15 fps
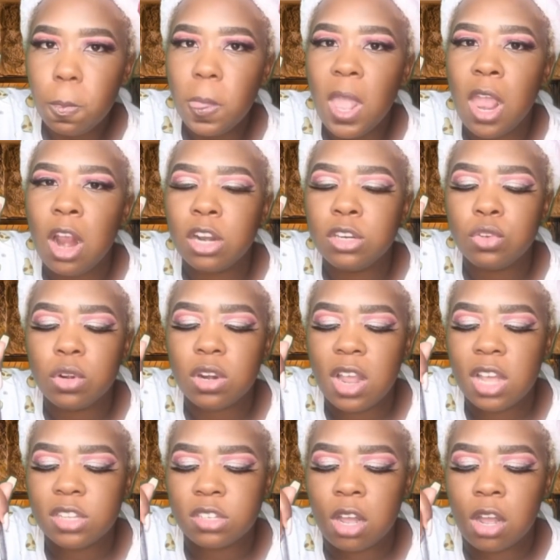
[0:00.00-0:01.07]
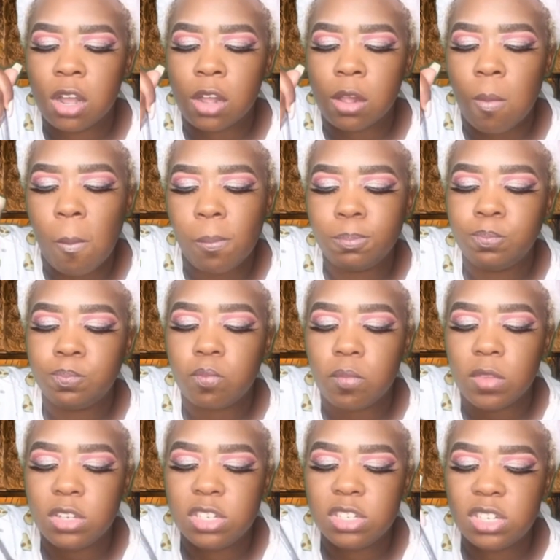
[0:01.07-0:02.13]
Her daughter has
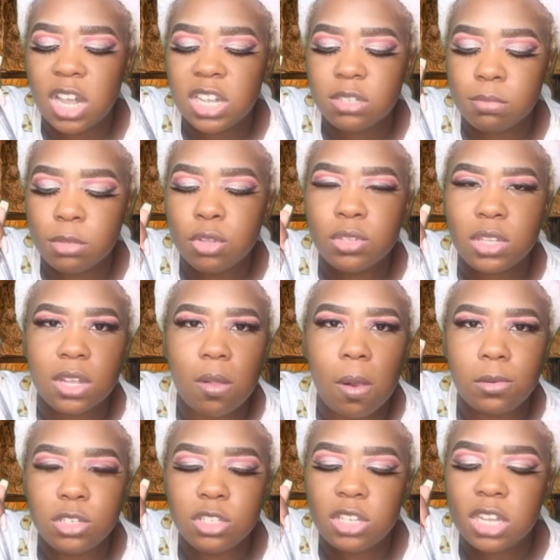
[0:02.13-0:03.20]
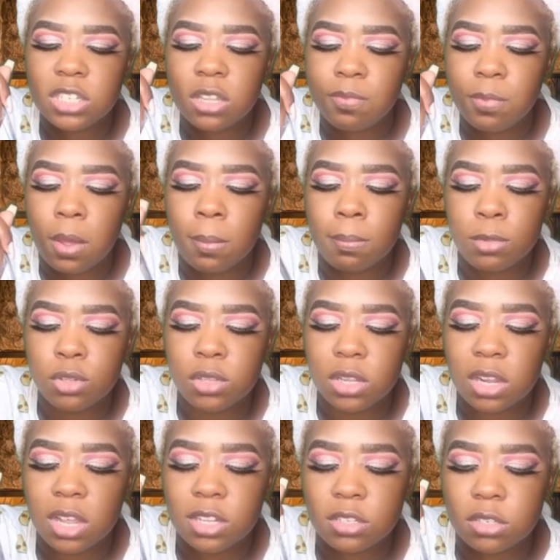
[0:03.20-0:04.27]
she takes music. She takes up music
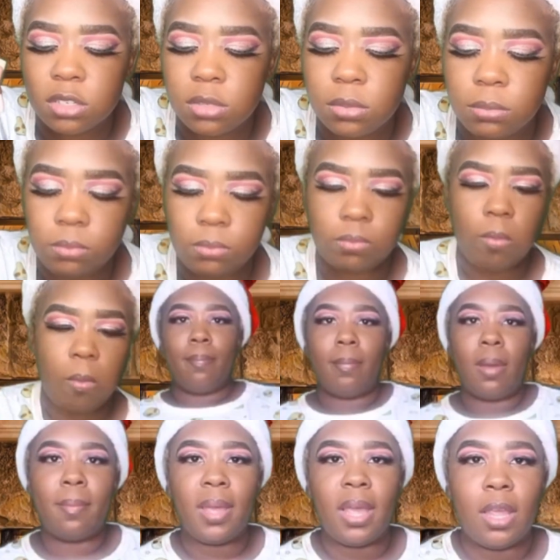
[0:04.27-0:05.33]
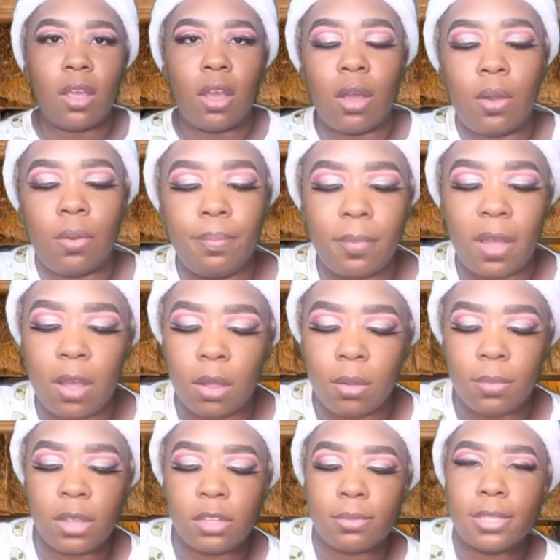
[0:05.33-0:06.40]
classes. My bad, y'all.
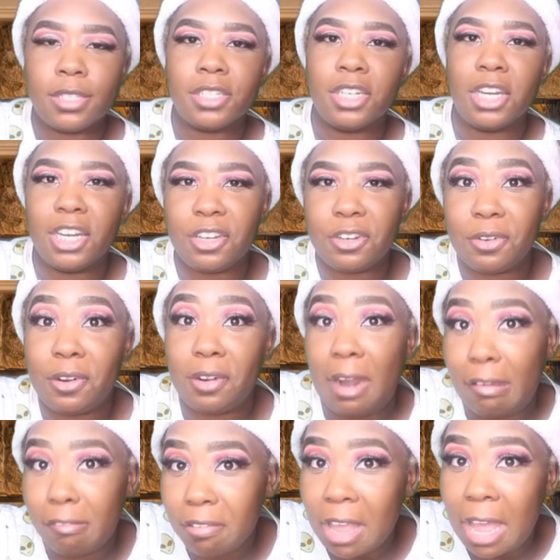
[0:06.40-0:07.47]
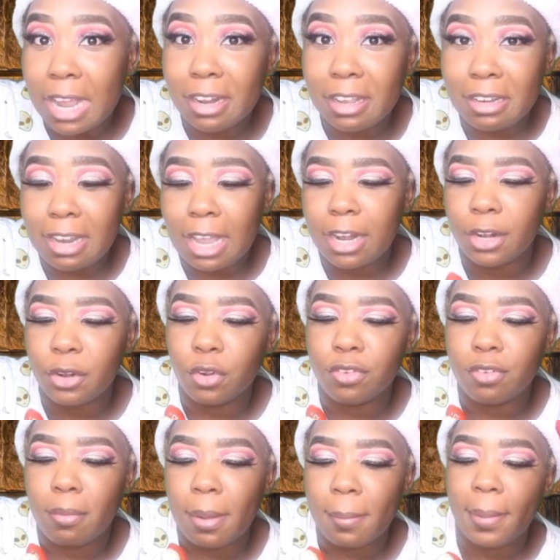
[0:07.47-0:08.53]
That's my son at the door. I forgot to unlock the door for
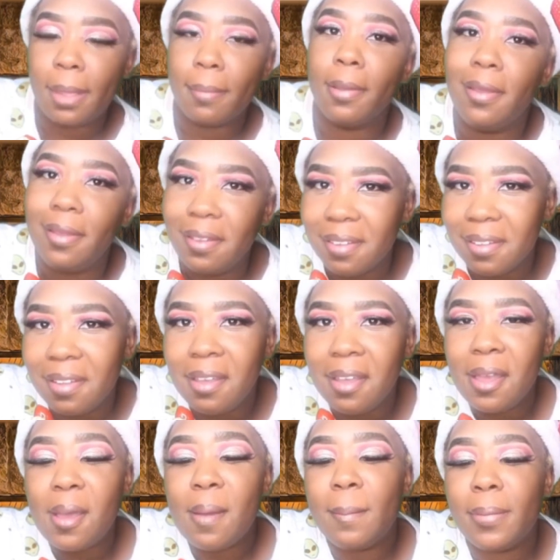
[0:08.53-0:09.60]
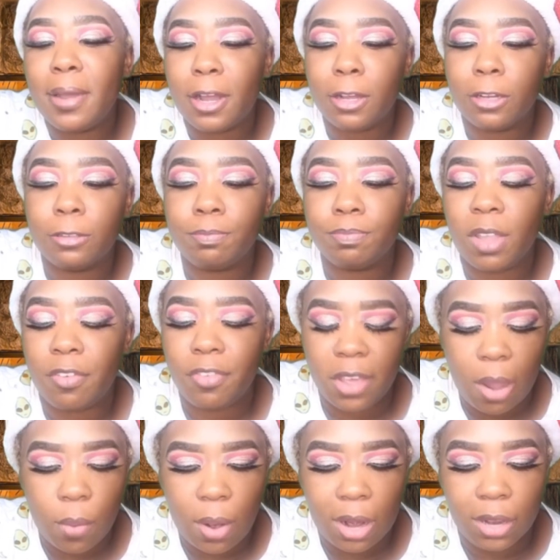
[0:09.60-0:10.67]
my baby. But I
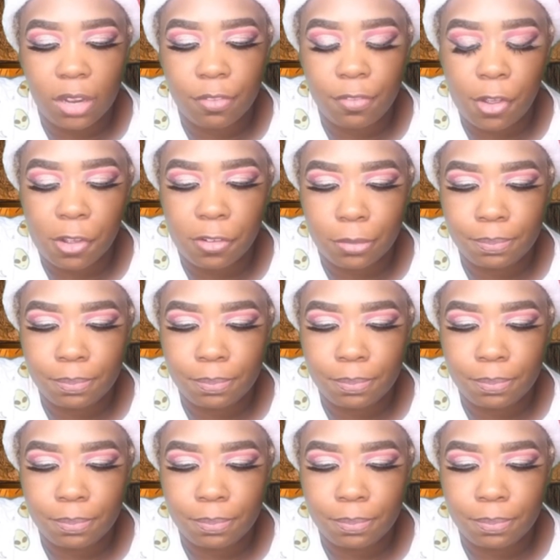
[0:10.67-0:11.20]
forgot where I left off.